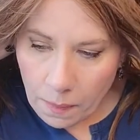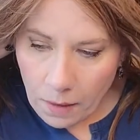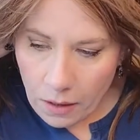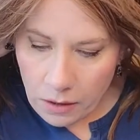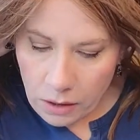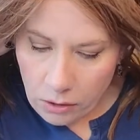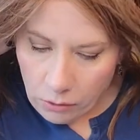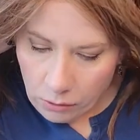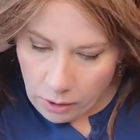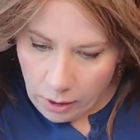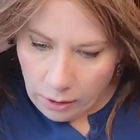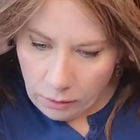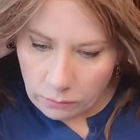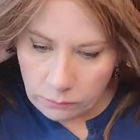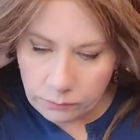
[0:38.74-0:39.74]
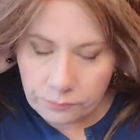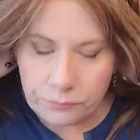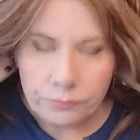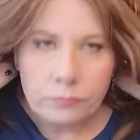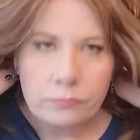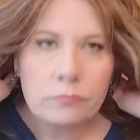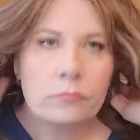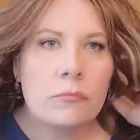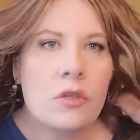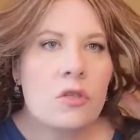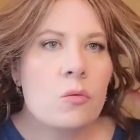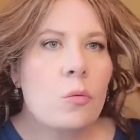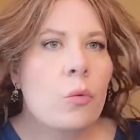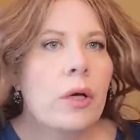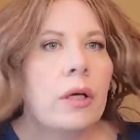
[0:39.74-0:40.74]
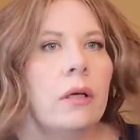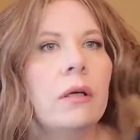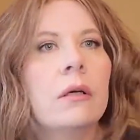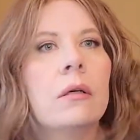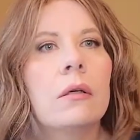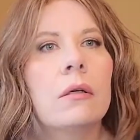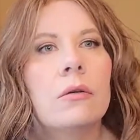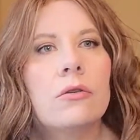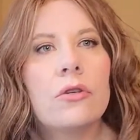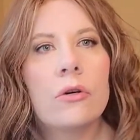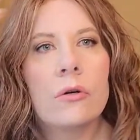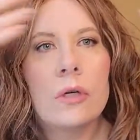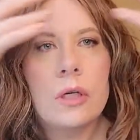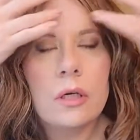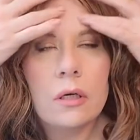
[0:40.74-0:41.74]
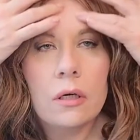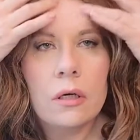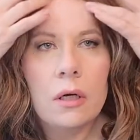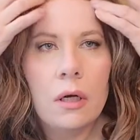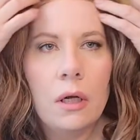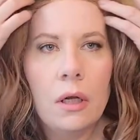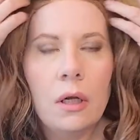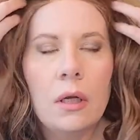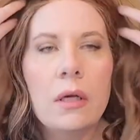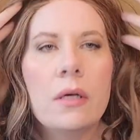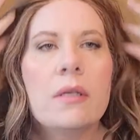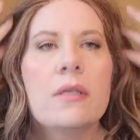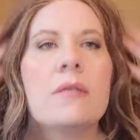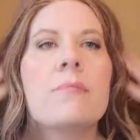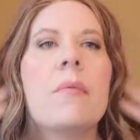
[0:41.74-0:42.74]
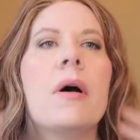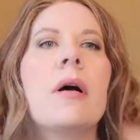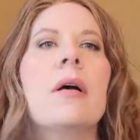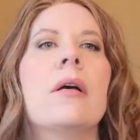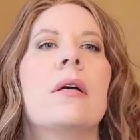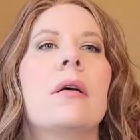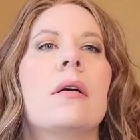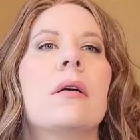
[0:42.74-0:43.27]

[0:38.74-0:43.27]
a year now, this wig journey. It's my